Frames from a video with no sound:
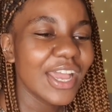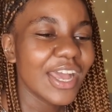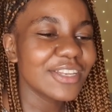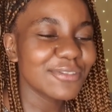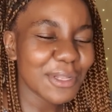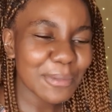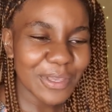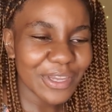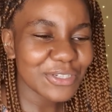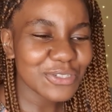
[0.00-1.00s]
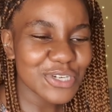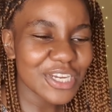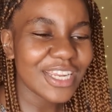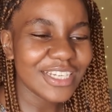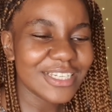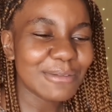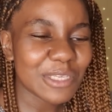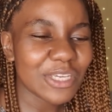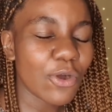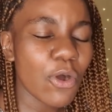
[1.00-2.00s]
And developing country yeah. to
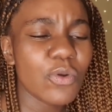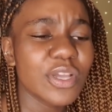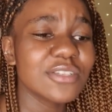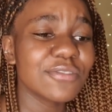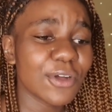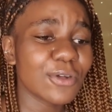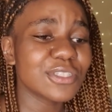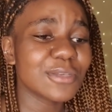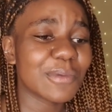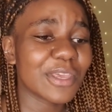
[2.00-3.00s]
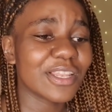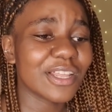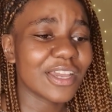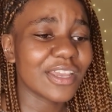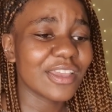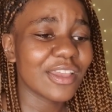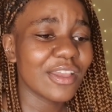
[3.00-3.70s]
me always felt a bit like